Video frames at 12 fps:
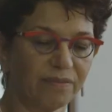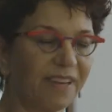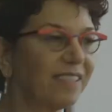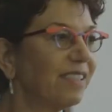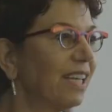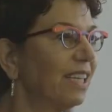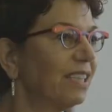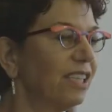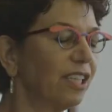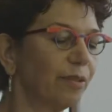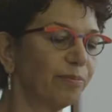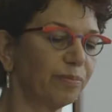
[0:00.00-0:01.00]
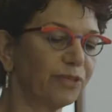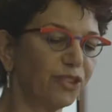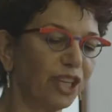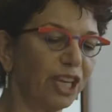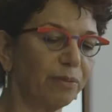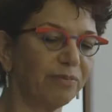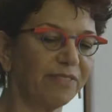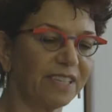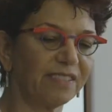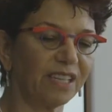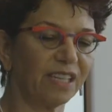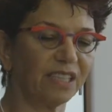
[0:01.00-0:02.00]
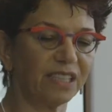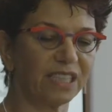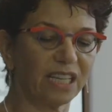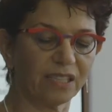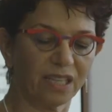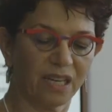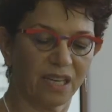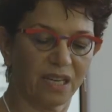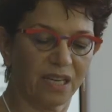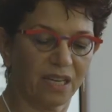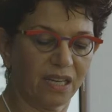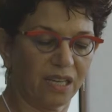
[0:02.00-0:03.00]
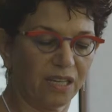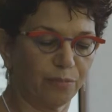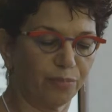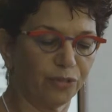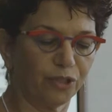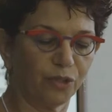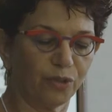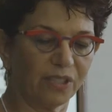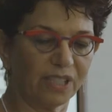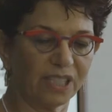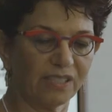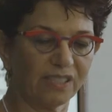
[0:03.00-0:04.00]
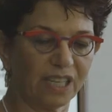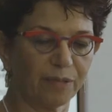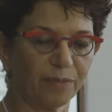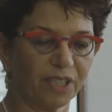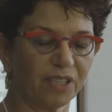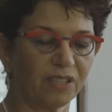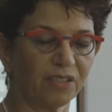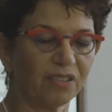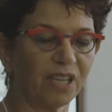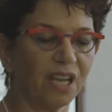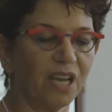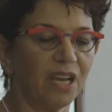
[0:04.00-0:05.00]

facility, 3M facility that produced these chemicals.